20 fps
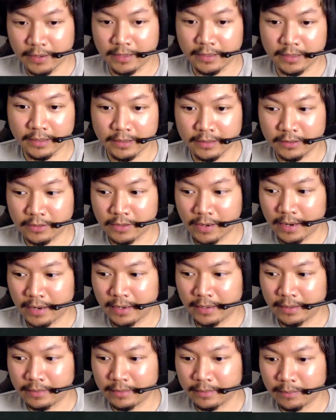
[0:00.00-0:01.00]
I'm gonna try
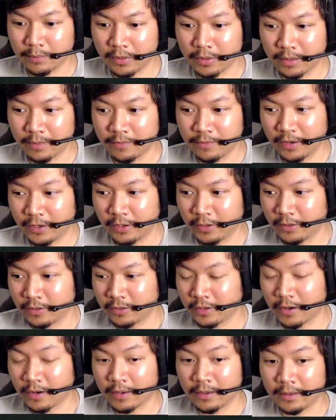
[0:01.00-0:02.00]
and put up videos
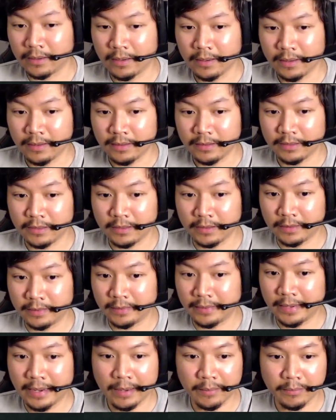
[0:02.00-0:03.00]
on the
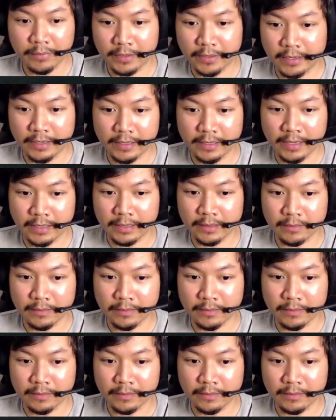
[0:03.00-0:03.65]
gameplay, like